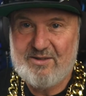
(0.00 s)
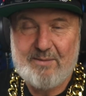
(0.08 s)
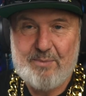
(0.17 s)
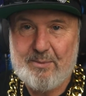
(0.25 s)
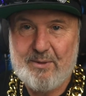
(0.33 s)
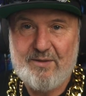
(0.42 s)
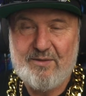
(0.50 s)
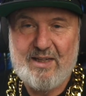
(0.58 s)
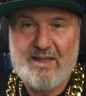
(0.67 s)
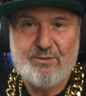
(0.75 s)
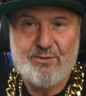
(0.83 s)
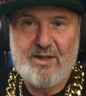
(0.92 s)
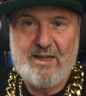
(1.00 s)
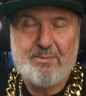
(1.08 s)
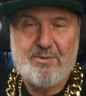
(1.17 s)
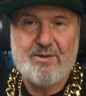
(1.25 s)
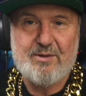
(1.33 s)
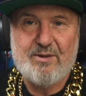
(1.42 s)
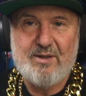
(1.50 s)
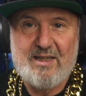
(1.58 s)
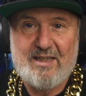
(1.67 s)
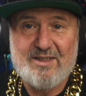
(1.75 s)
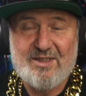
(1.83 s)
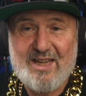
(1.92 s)
Some people even get right up to
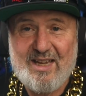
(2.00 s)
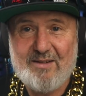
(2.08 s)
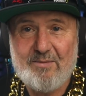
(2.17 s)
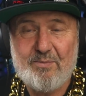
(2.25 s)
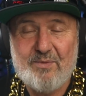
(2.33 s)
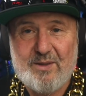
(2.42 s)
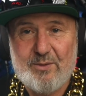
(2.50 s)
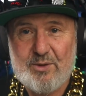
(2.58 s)
9 and 10,